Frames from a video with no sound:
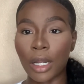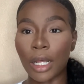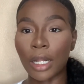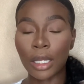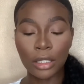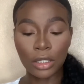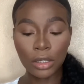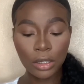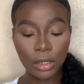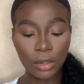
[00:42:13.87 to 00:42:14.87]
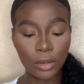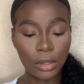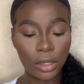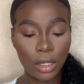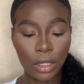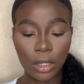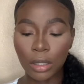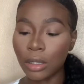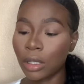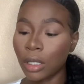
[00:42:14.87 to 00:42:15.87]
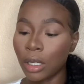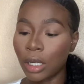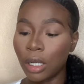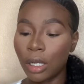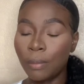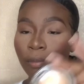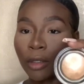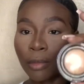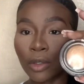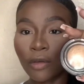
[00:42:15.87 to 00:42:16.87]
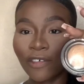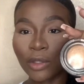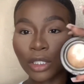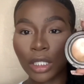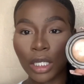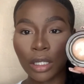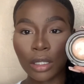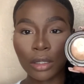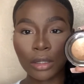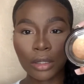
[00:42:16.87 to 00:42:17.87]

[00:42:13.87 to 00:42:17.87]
And I just used the beautiful shade.